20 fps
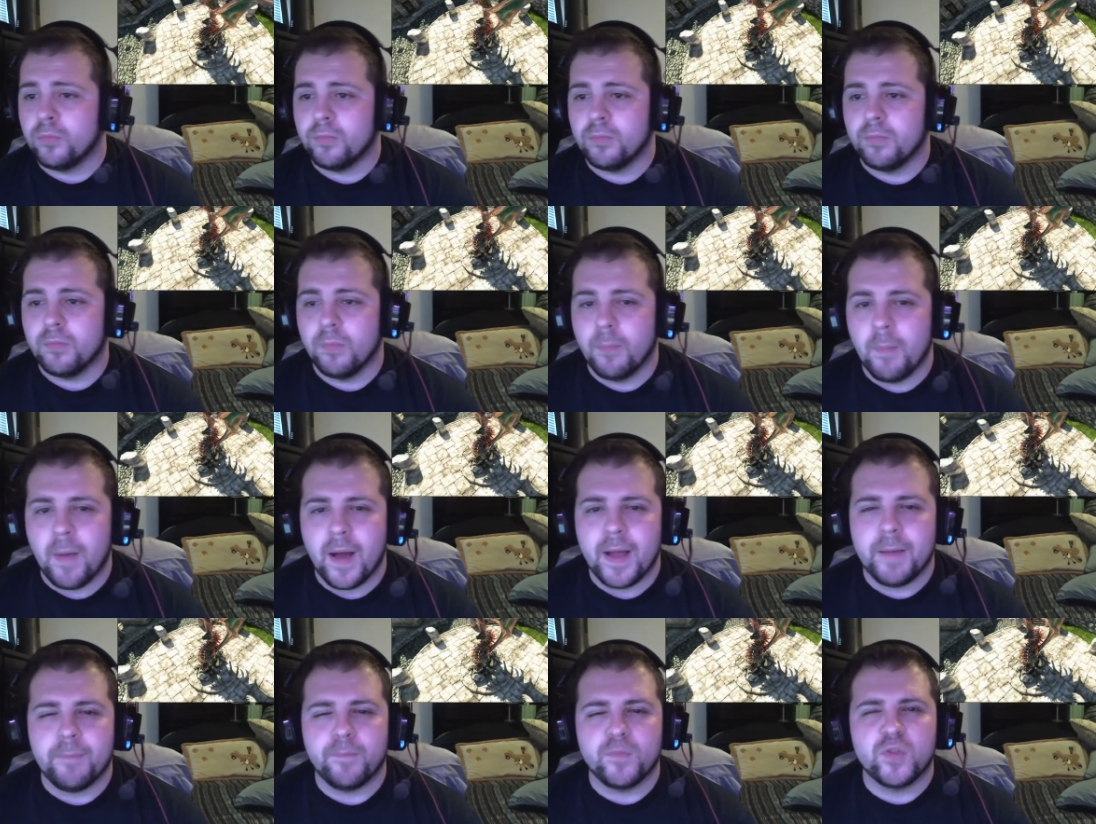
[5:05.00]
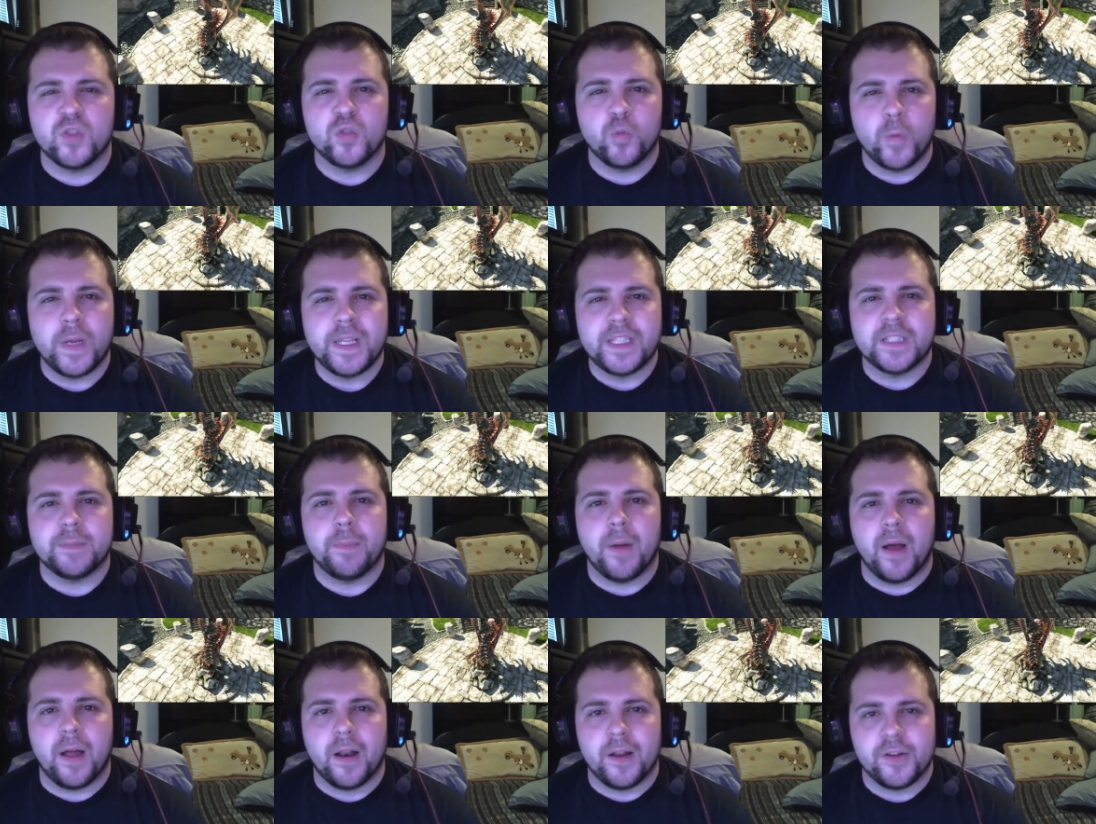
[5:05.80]
my sweet
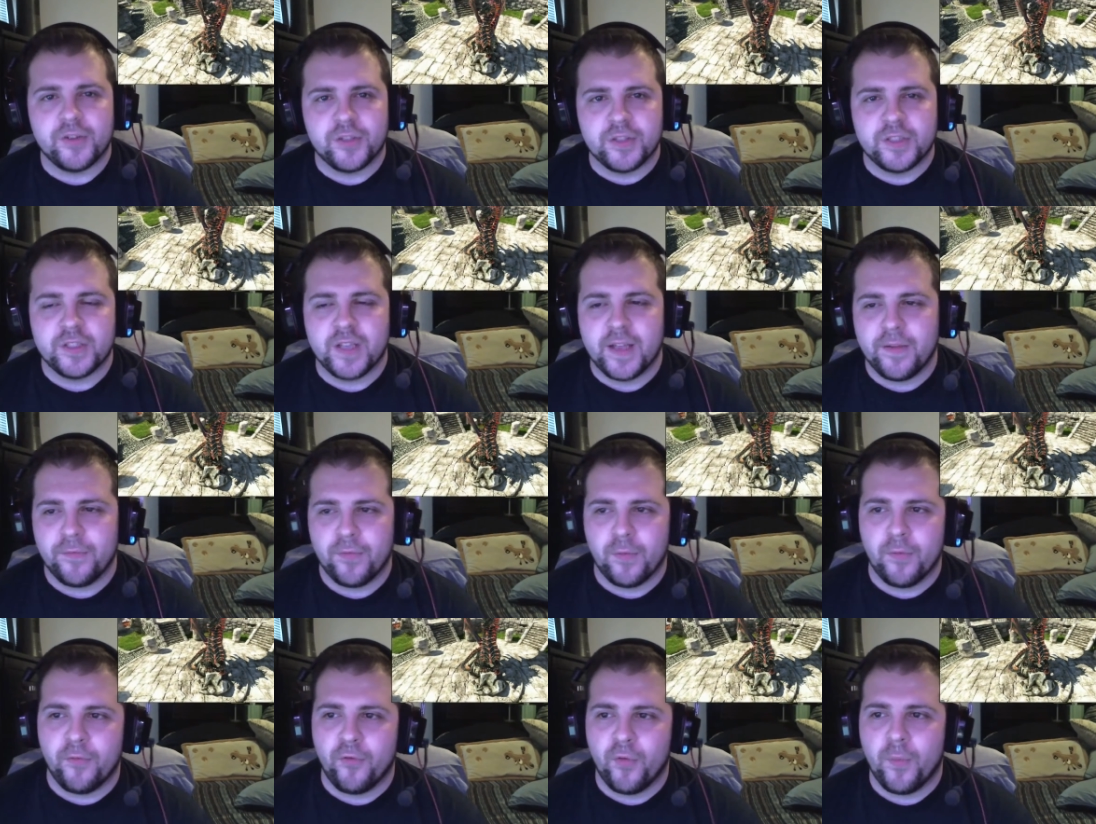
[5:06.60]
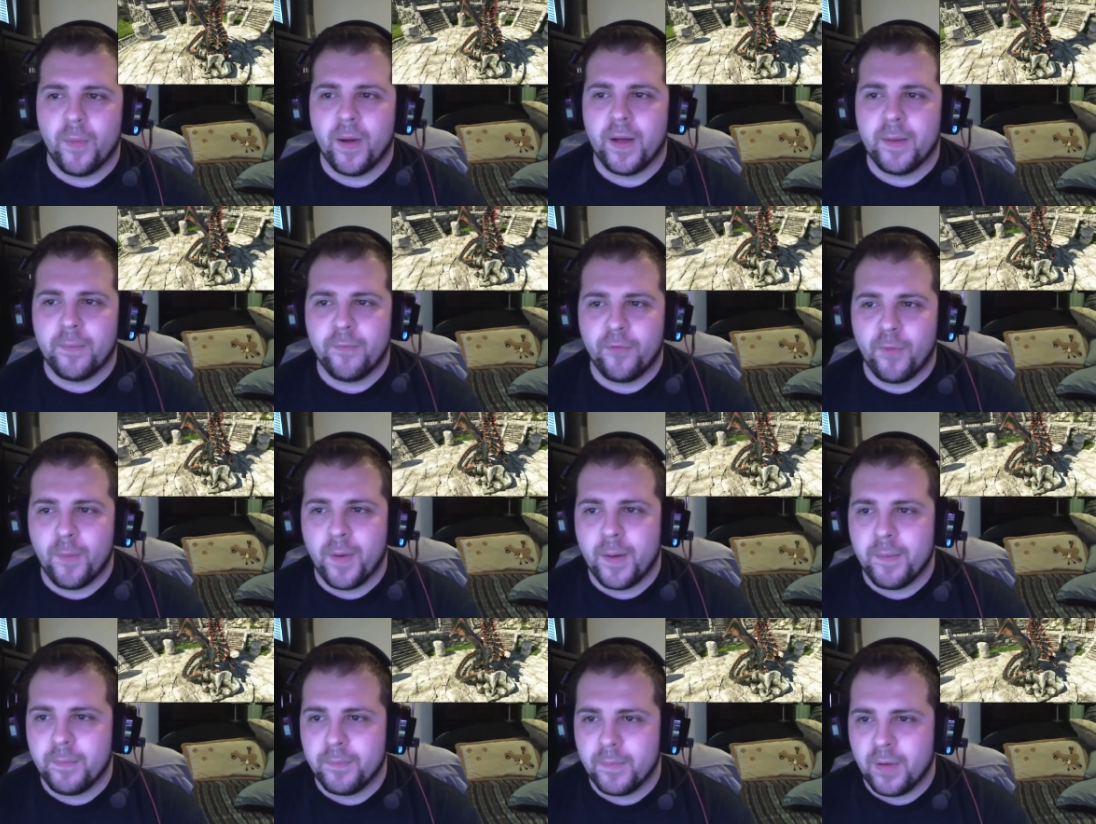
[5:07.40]
spot, I should say, for for my for my
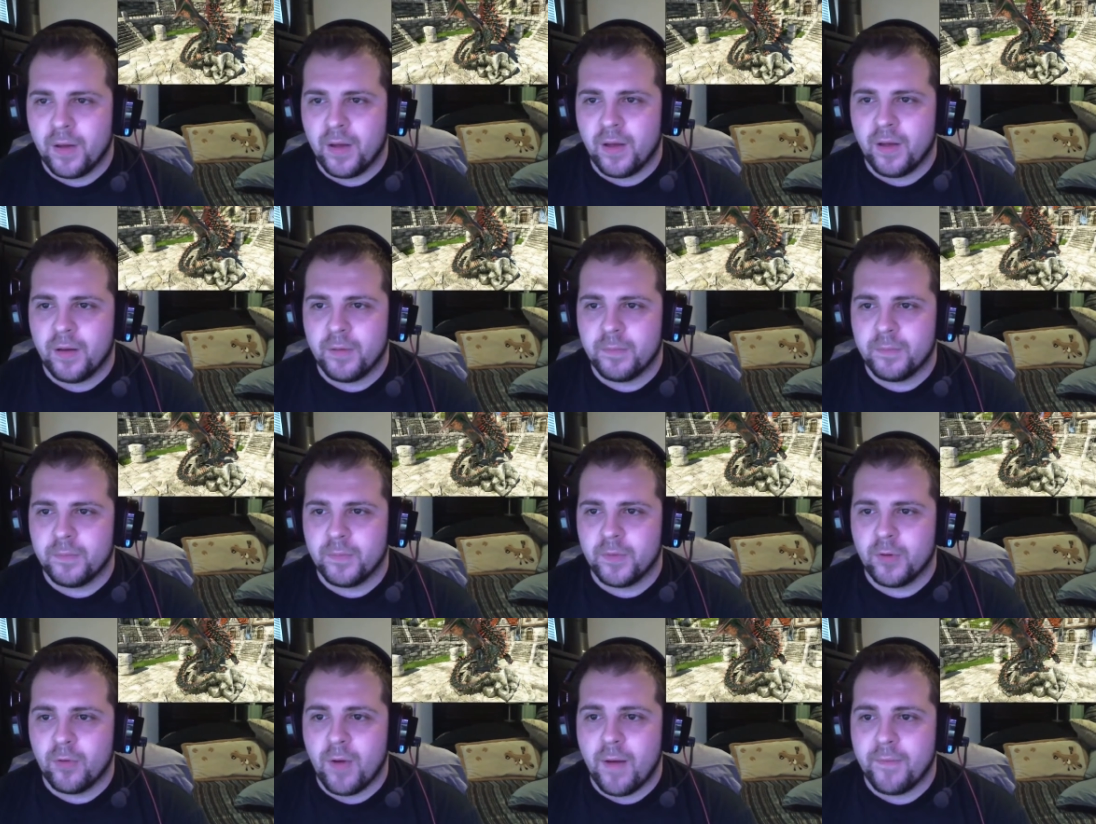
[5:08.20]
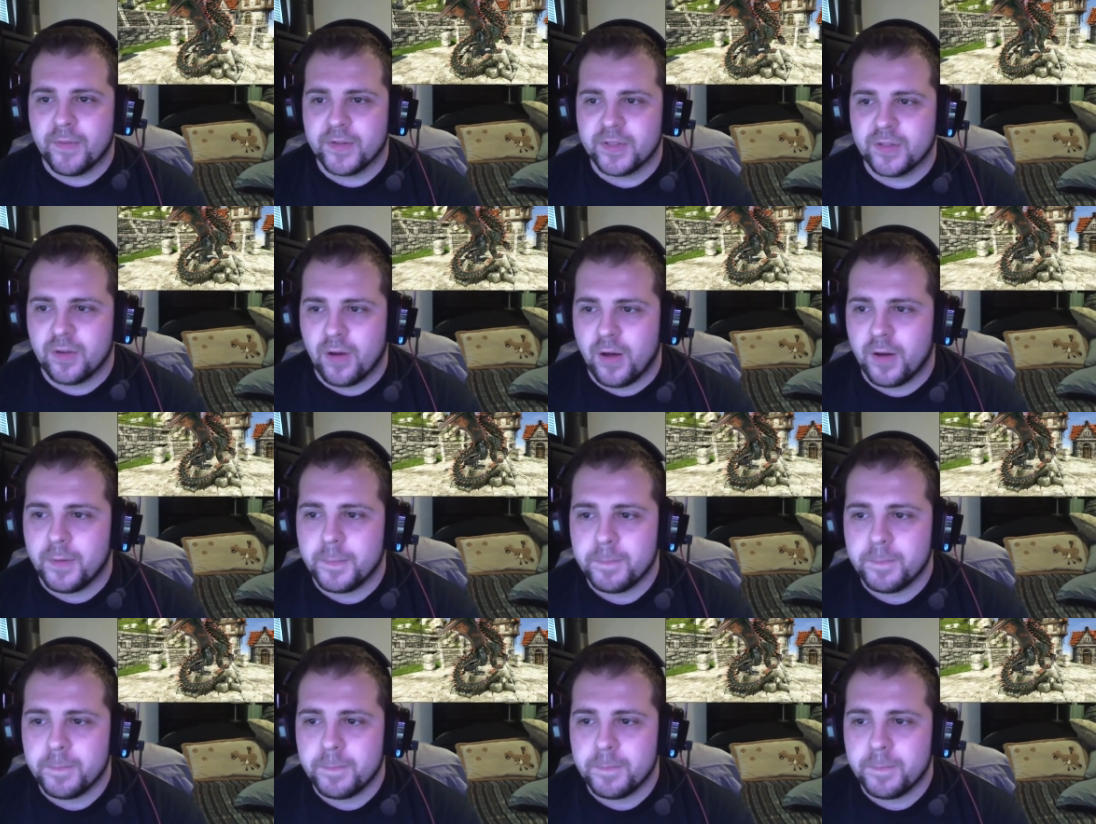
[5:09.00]
uh, graphics card.